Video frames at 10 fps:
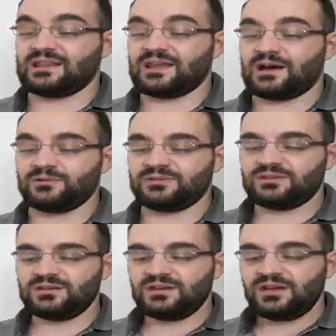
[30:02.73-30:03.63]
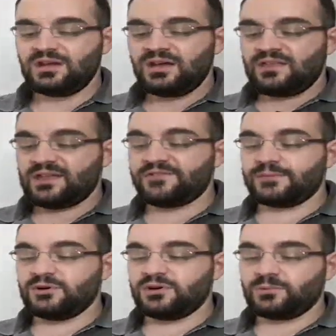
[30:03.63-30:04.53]
allowed.
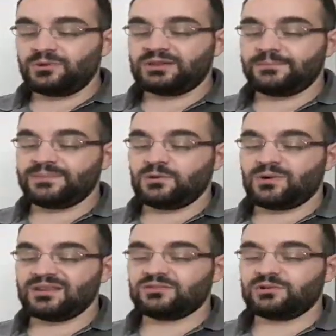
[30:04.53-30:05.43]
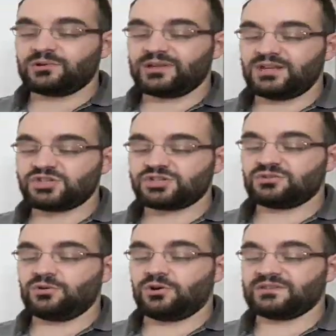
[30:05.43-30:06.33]
Nevermore would there be one to
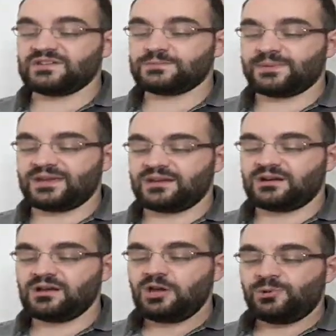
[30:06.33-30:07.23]
cringe or despair.